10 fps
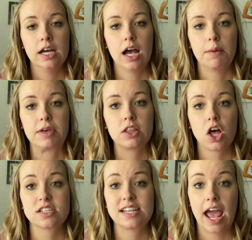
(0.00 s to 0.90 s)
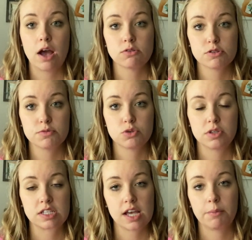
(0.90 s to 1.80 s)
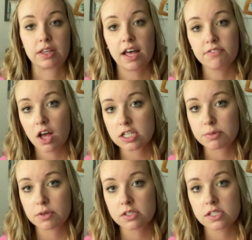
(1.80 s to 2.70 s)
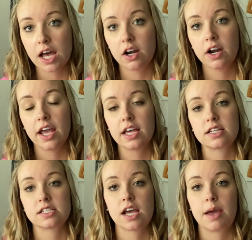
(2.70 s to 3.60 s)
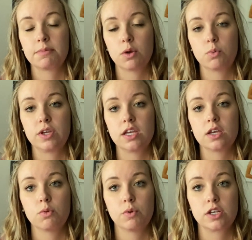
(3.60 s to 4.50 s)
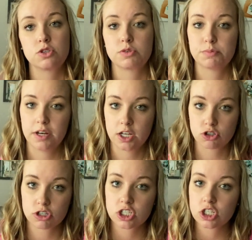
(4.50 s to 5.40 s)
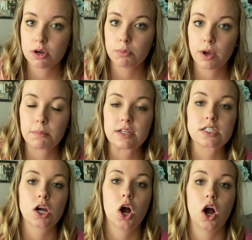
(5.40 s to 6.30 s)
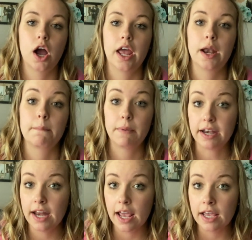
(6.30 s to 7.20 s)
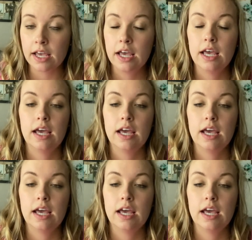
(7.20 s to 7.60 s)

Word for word: Um, he lost an ounce between the time we left the hospital on Saturday and the time that we went to his pediatrician appointment on Monday.